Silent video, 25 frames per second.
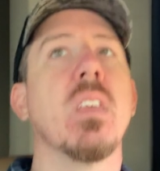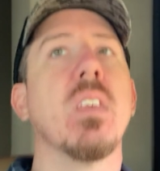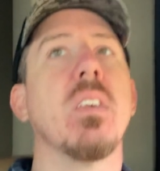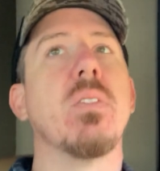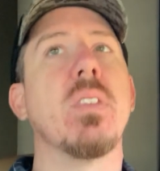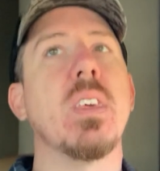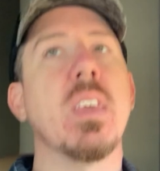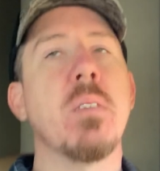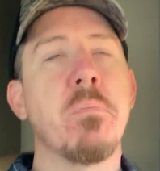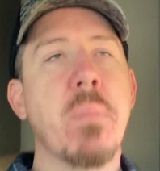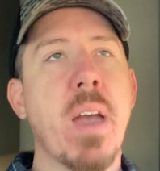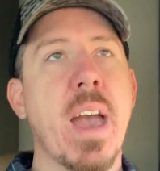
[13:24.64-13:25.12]

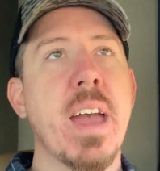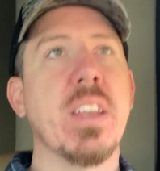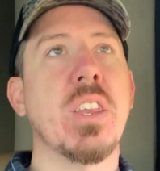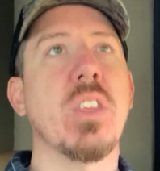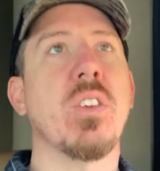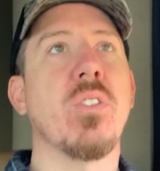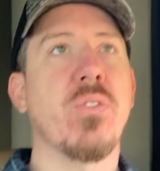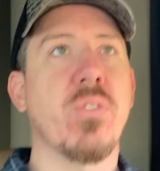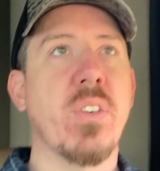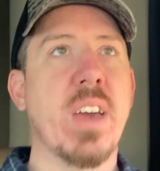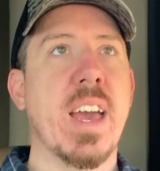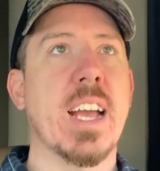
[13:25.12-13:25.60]
the
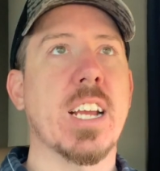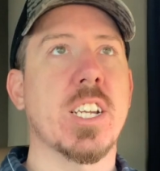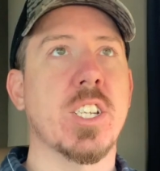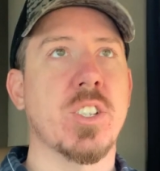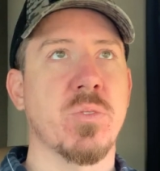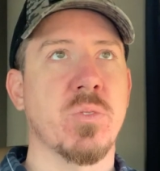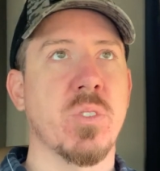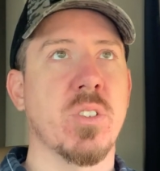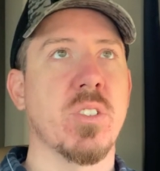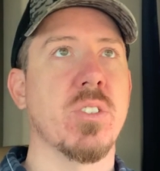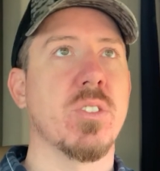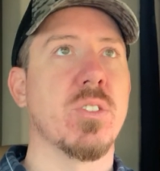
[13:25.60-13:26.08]

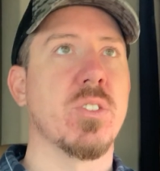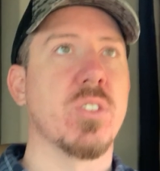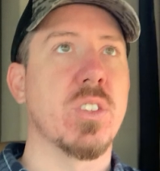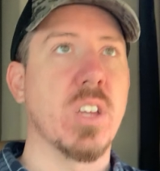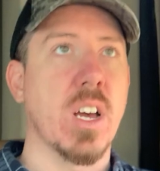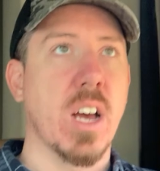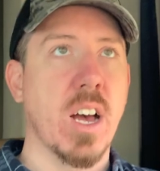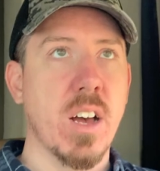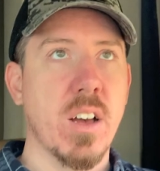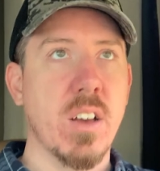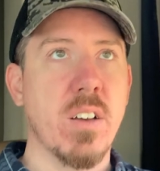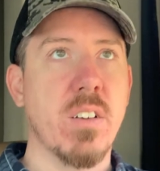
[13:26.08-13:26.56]
manufacturers
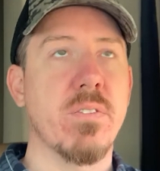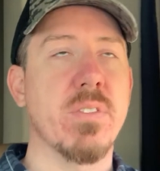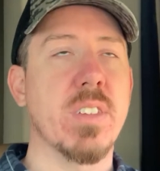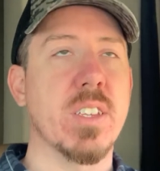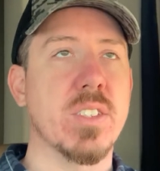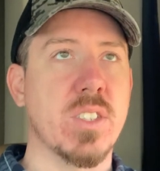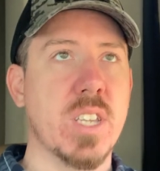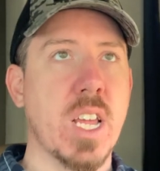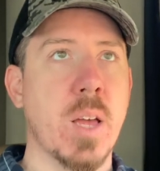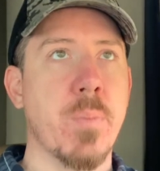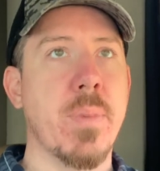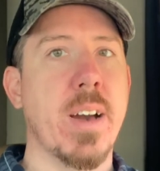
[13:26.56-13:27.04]
of the
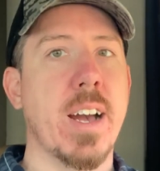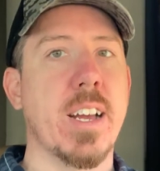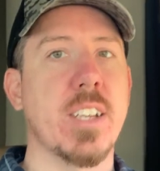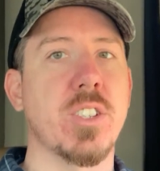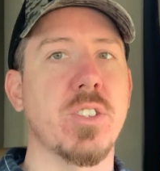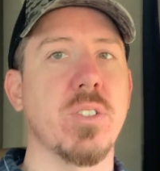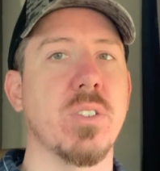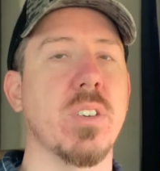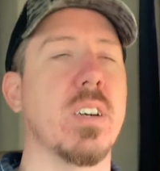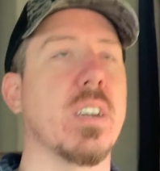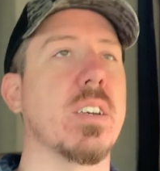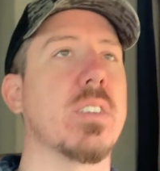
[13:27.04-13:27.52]

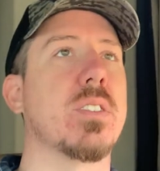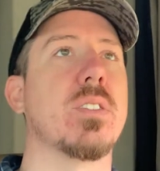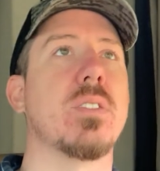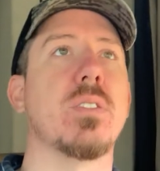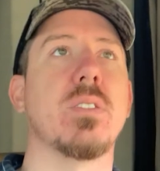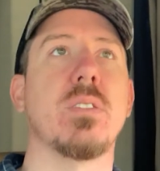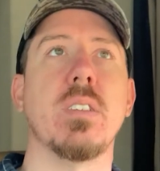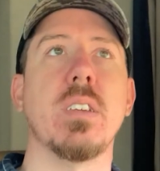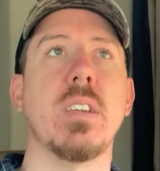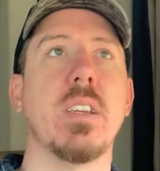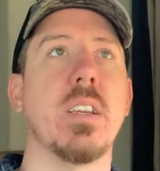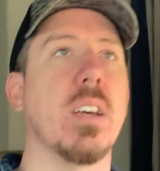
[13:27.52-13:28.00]

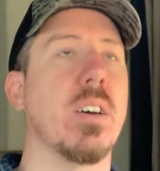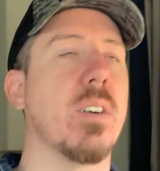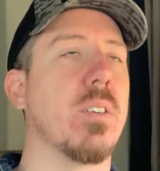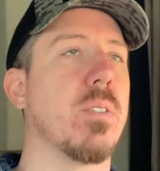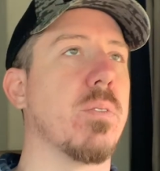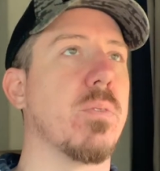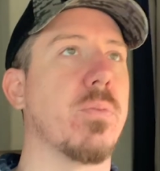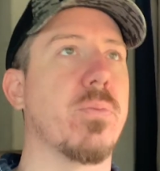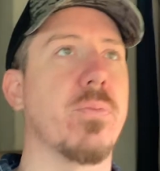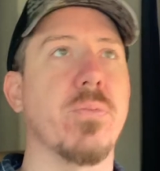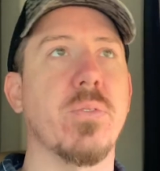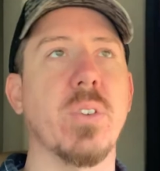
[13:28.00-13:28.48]
semi-trucks,
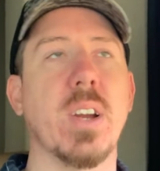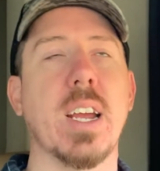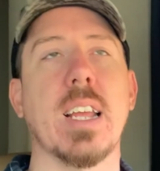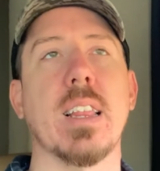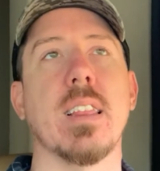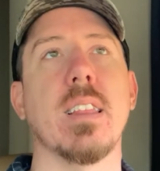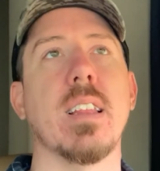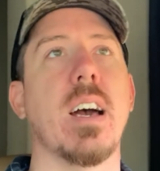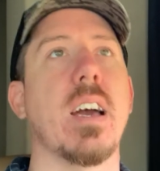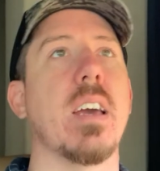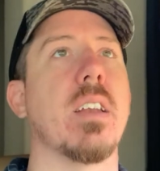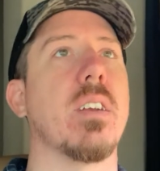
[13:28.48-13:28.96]

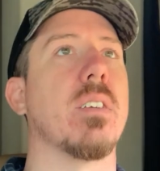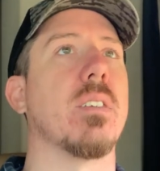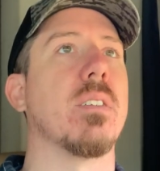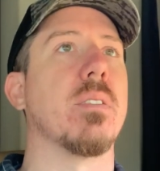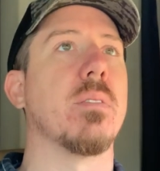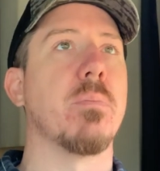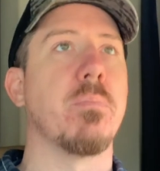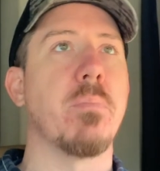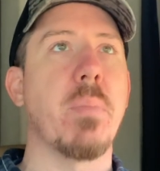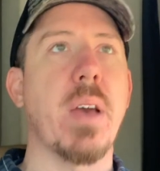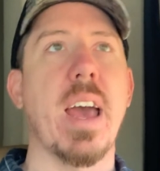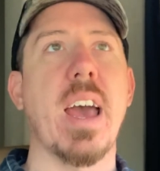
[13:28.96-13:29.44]

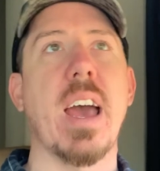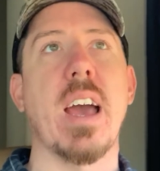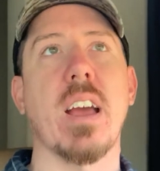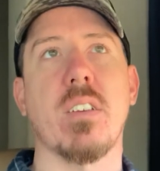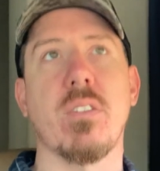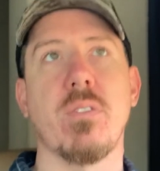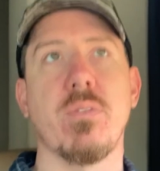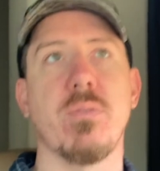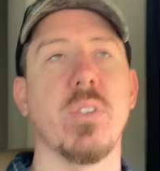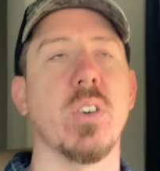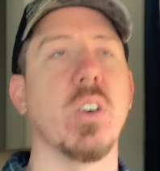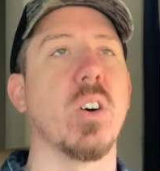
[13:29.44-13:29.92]
Freightliner, Mack,
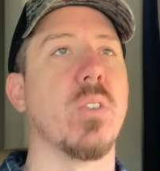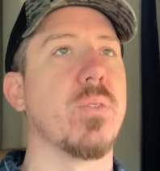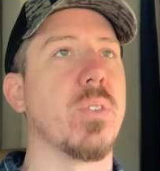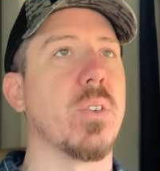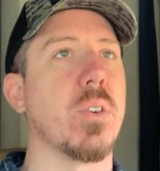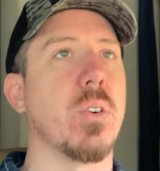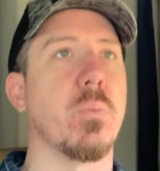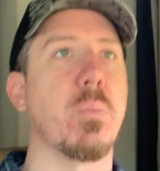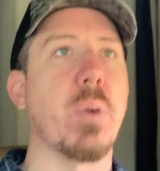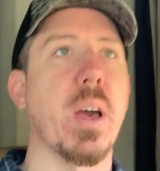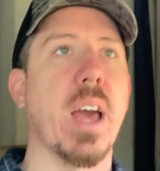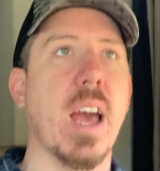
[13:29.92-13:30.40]

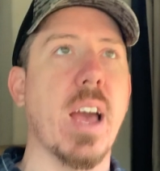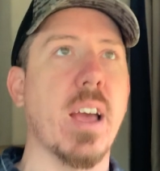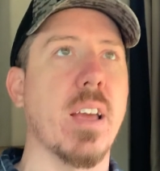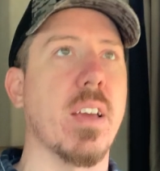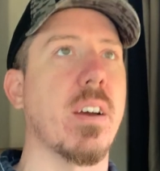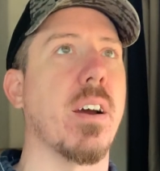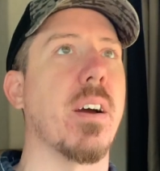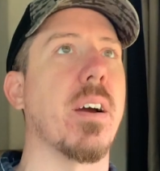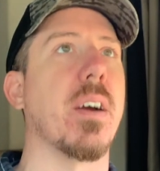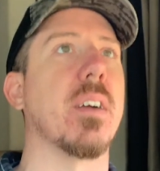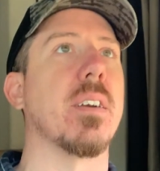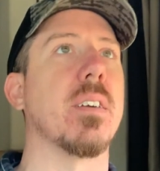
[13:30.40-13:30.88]
Volvo,
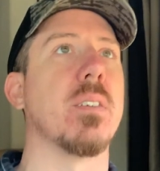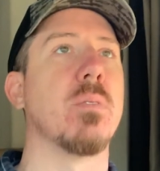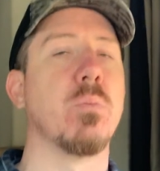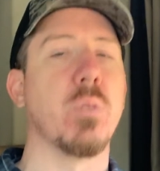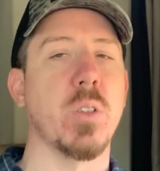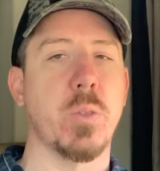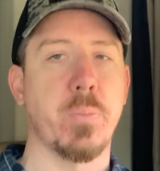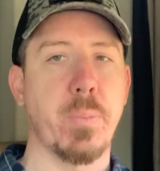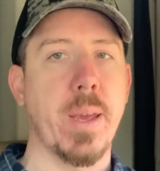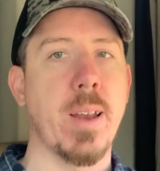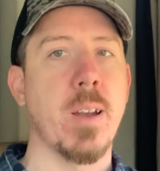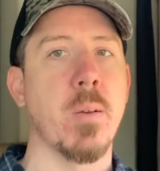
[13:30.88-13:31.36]
Packard,
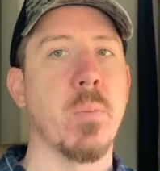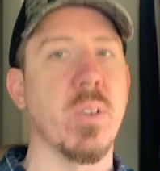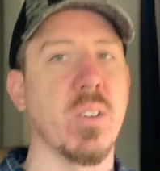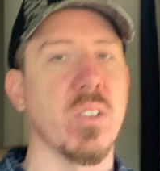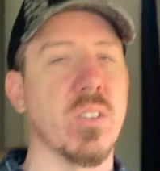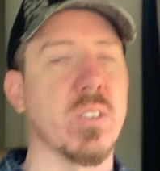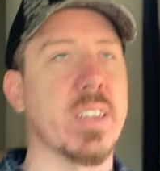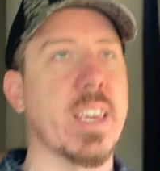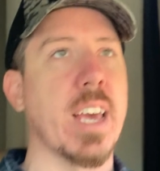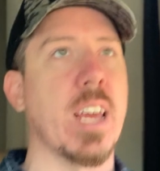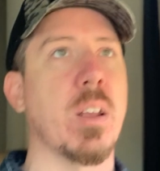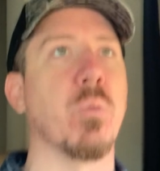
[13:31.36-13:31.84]
with Peterbilt
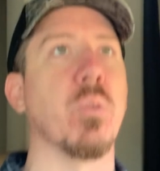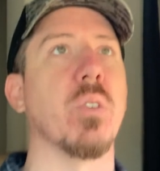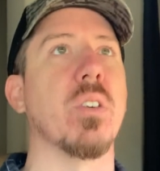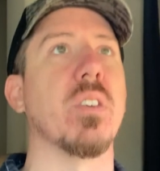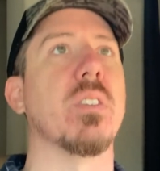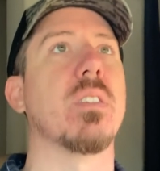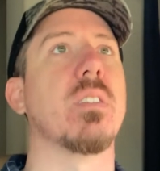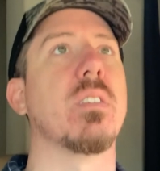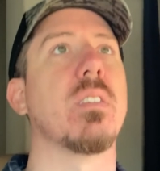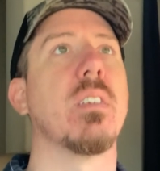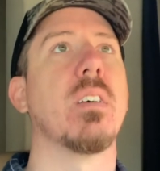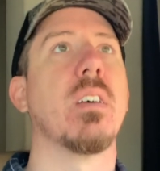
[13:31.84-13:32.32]
and
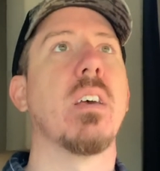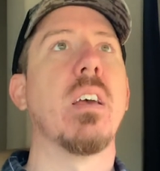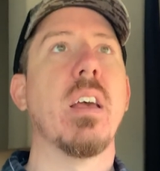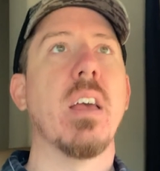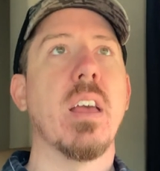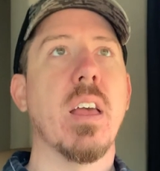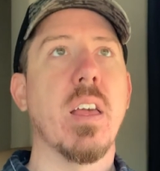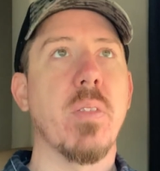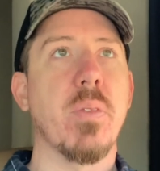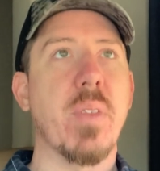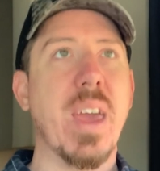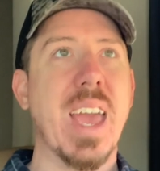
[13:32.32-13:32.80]

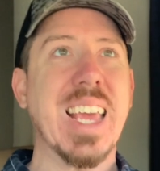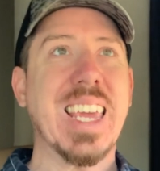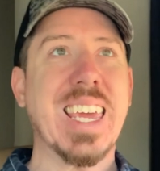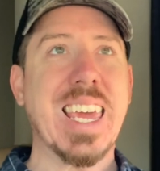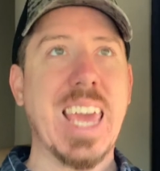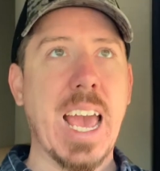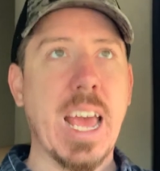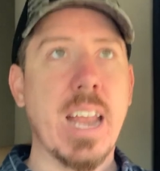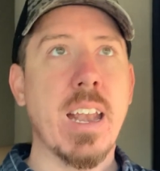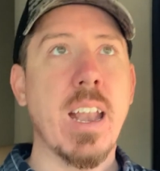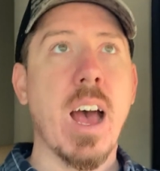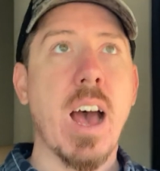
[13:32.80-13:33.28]
Kenworth, they
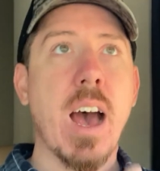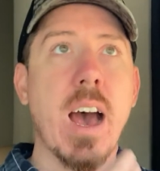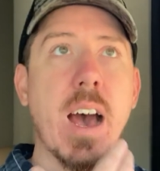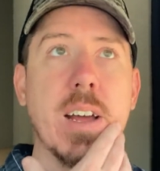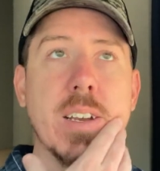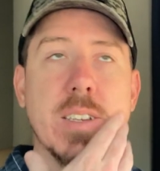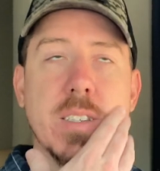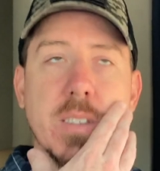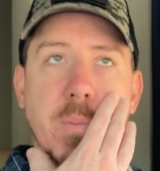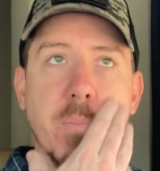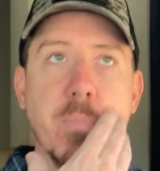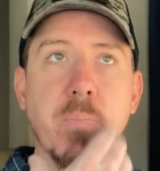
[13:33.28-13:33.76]

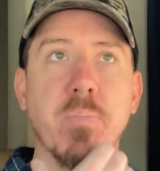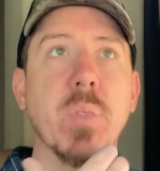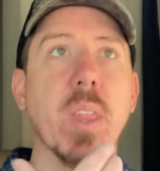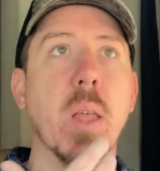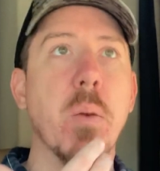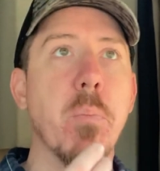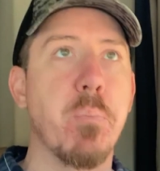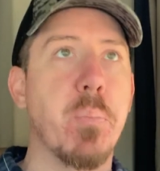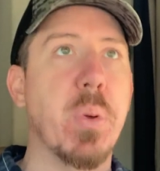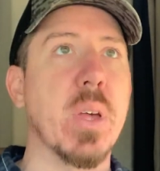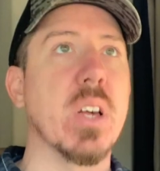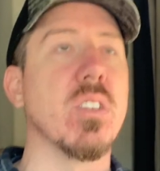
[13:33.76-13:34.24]
cannot
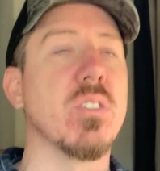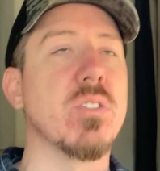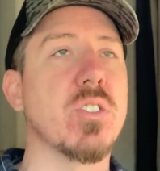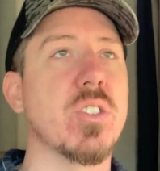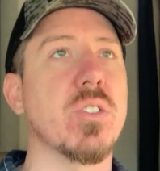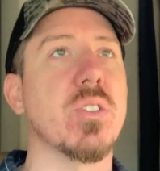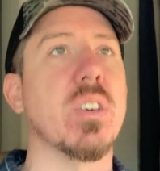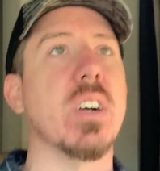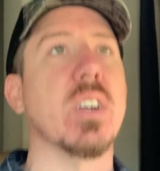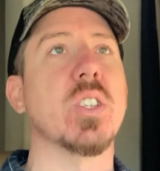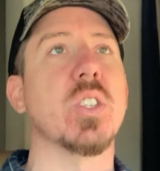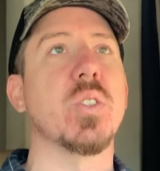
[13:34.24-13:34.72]
build
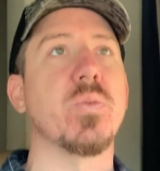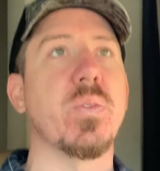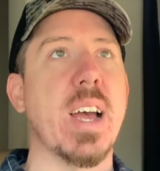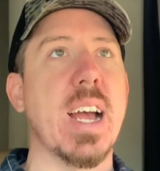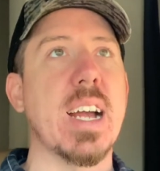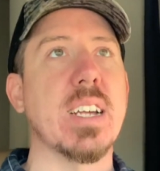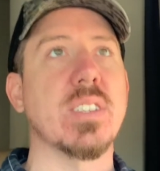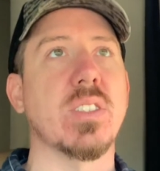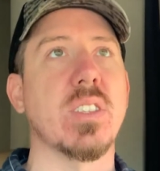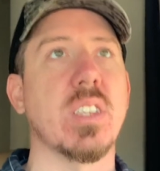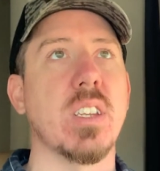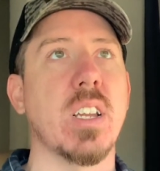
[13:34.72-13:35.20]
trucks
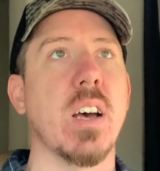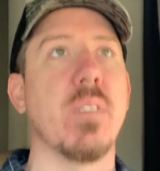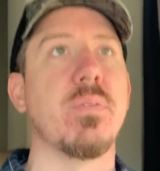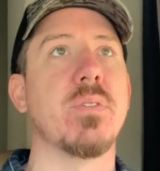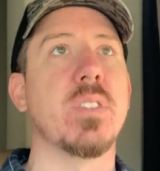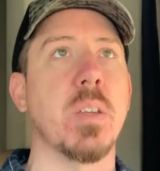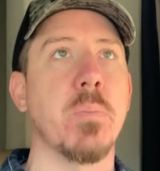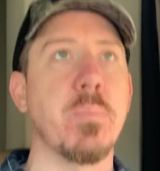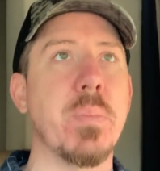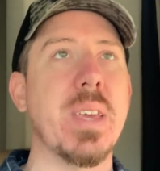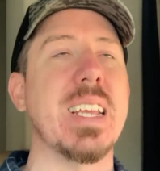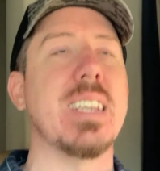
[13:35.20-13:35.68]
fast
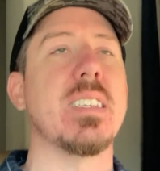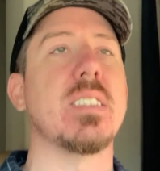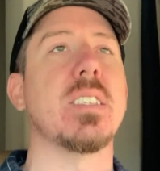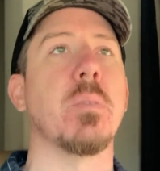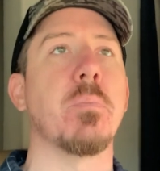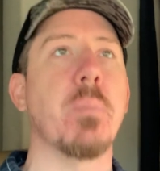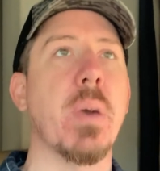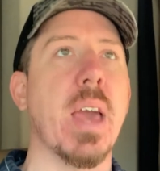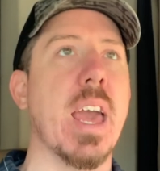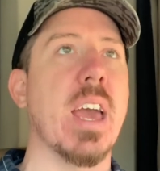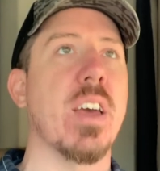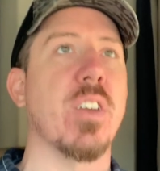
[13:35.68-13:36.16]
enough to meet
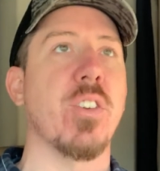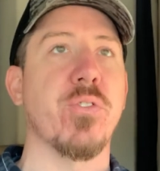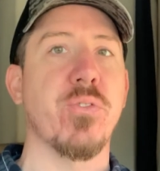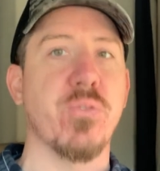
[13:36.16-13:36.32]
demand.